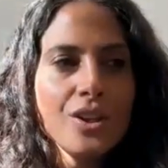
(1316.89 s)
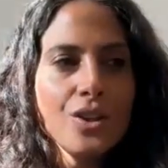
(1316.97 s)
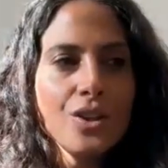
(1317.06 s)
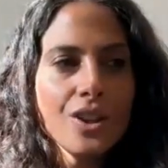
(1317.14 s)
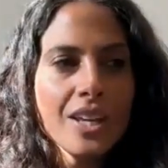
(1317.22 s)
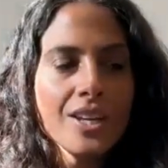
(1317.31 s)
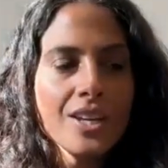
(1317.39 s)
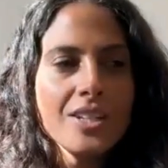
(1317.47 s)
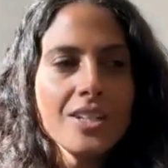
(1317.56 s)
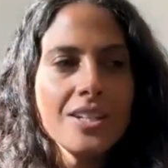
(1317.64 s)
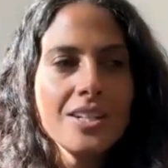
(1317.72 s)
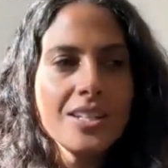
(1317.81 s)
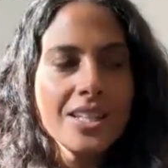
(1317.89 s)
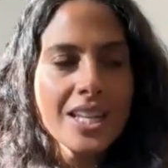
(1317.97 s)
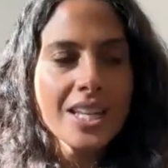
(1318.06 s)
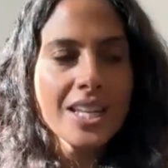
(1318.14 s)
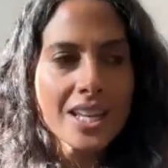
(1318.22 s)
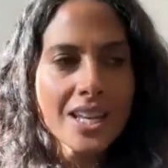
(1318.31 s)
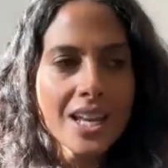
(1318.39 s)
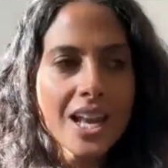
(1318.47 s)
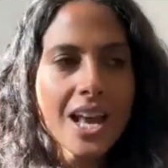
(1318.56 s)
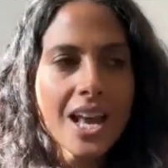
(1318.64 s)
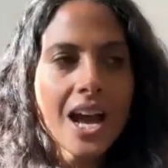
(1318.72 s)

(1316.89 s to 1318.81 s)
looking to see